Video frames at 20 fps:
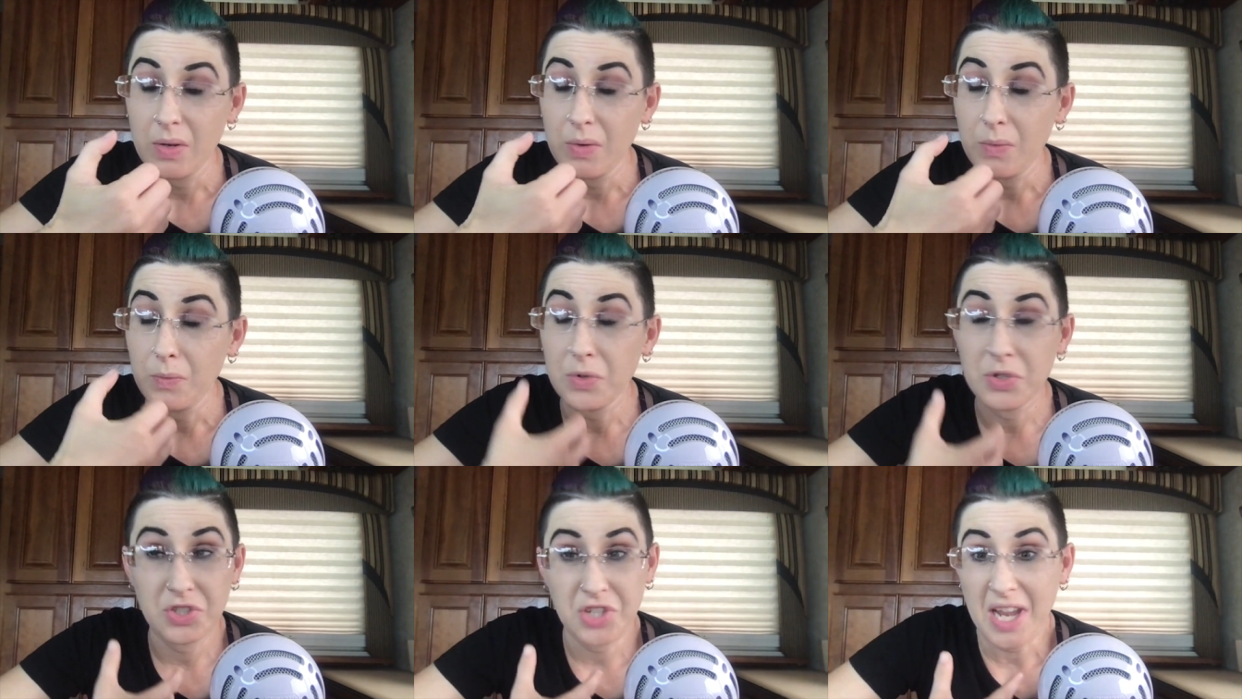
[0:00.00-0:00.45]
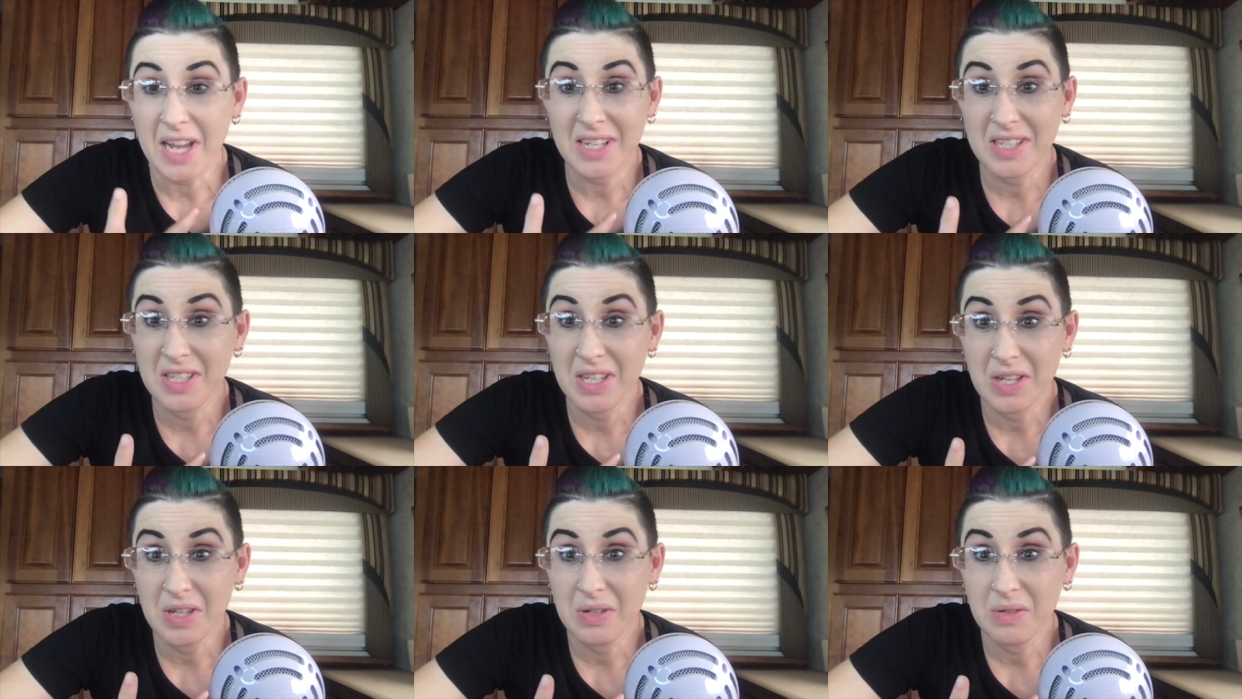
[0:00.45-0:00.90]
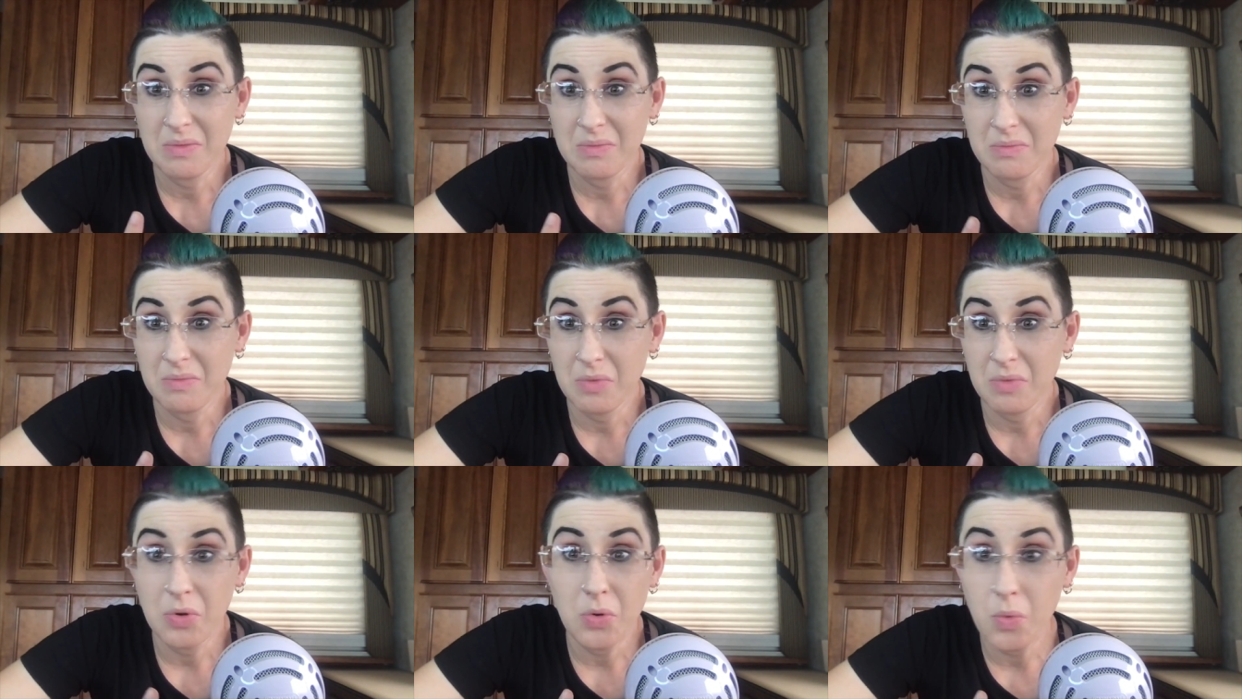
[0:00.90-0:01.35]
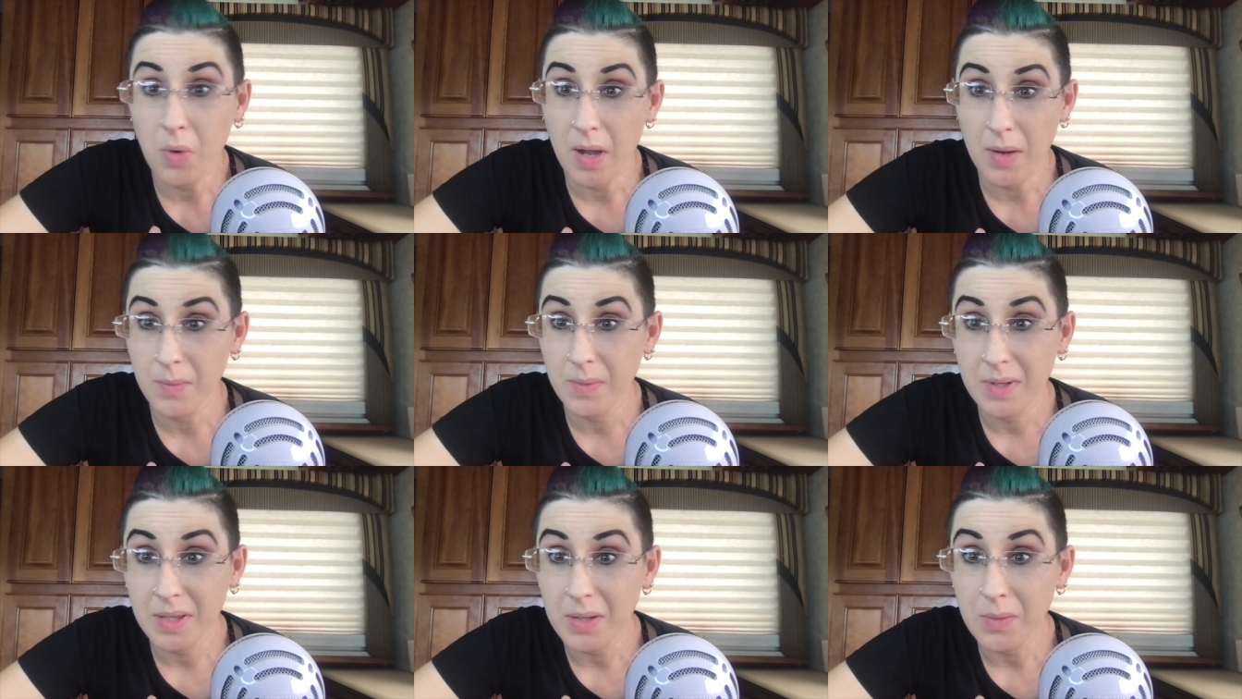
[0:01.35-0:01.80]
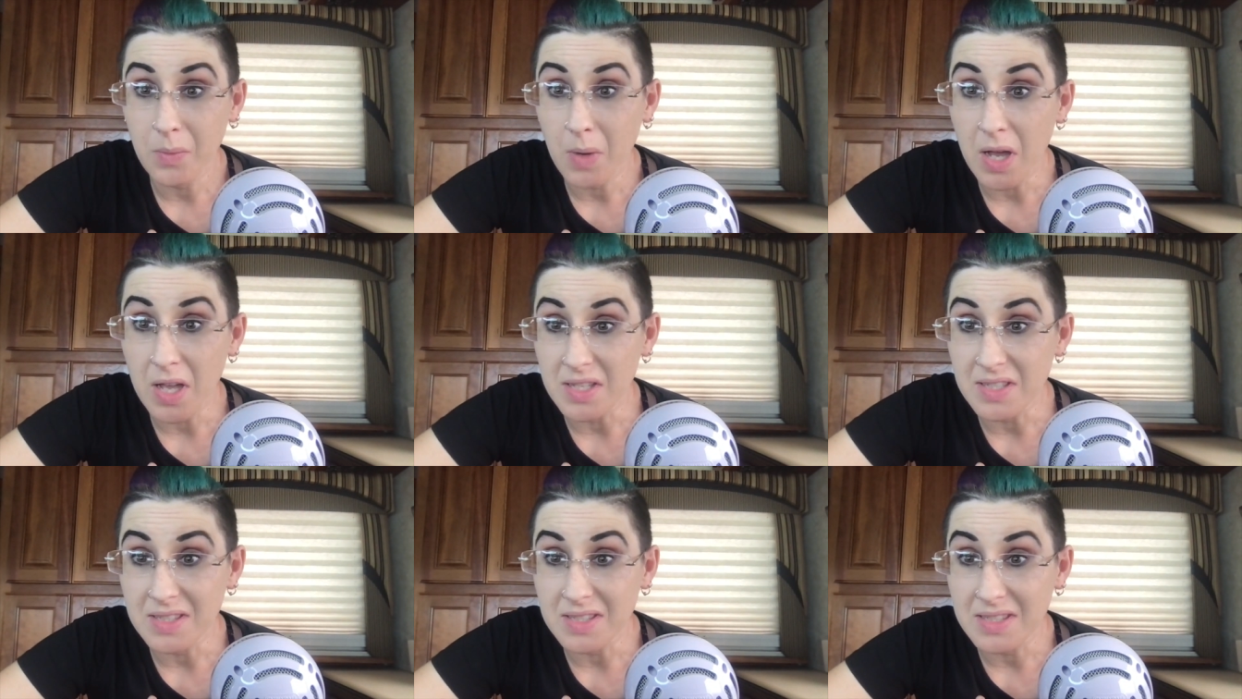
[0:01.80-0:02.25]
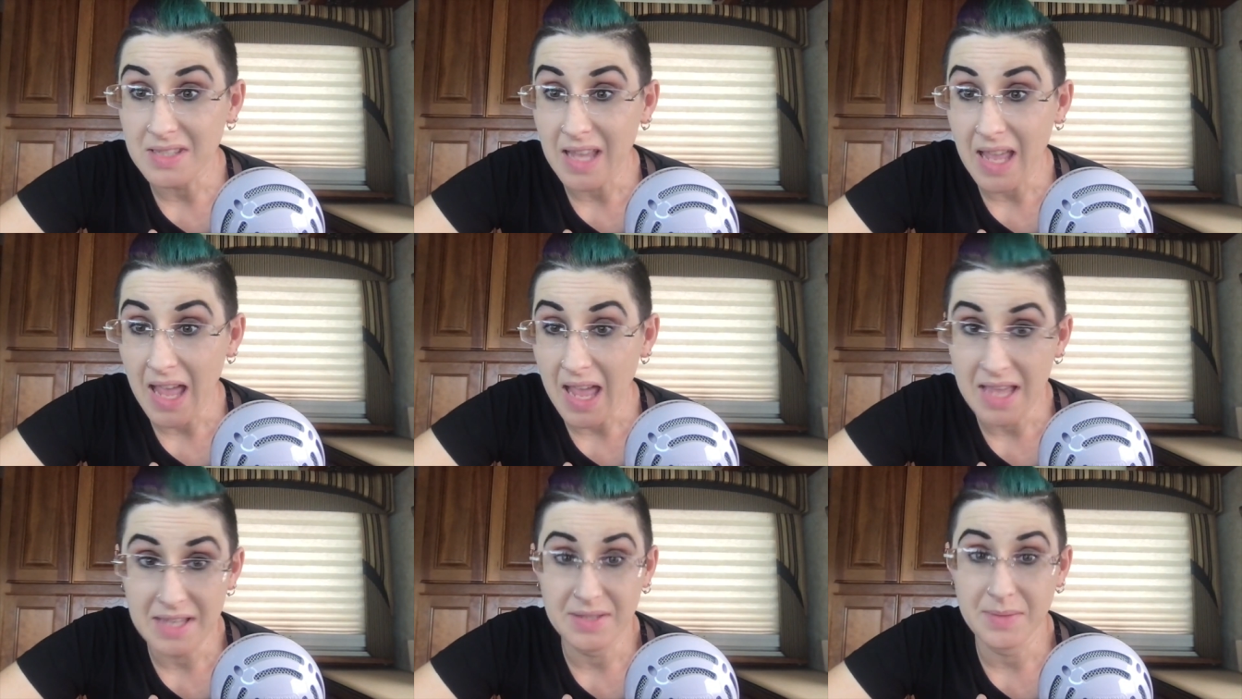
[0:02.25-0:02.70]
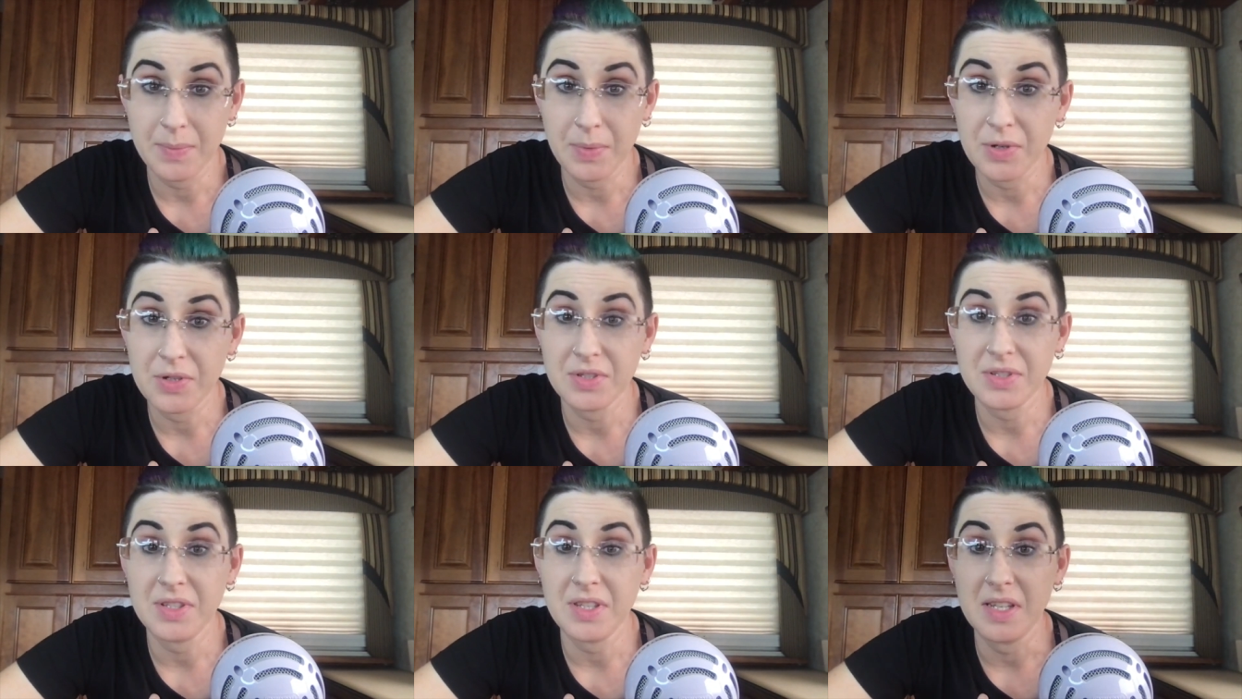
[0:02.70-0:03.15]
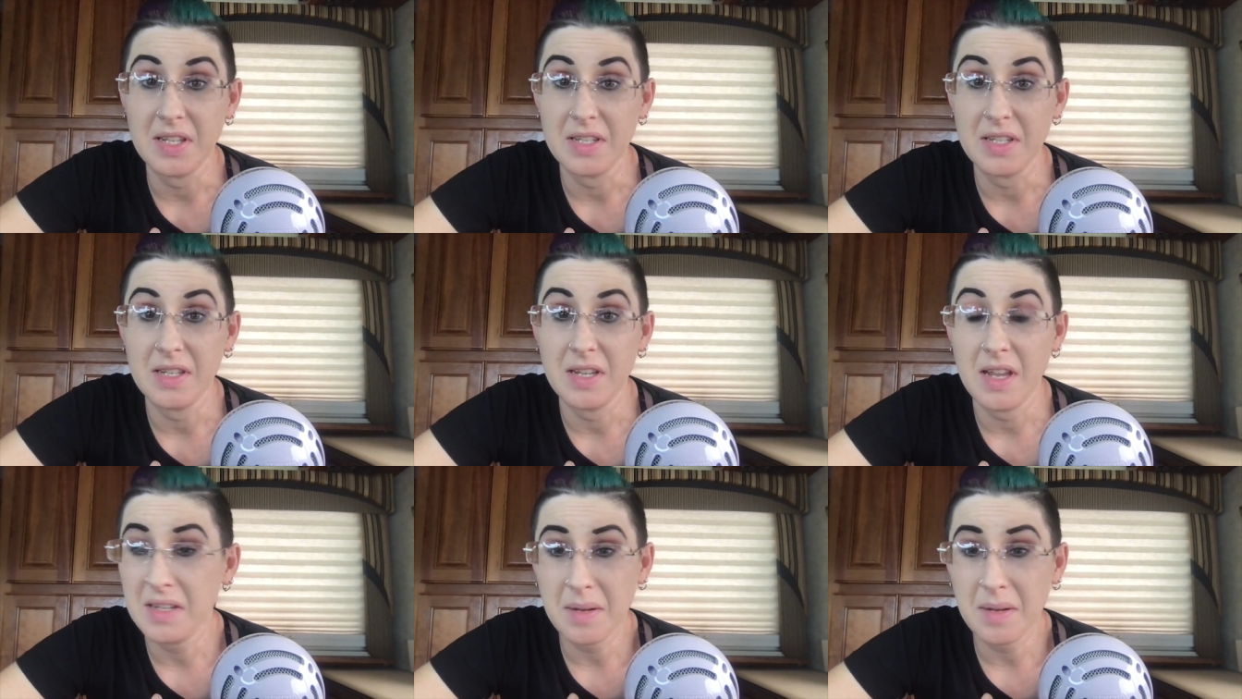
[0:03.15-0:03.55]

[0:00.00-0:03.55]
rejecting who I really was as a person.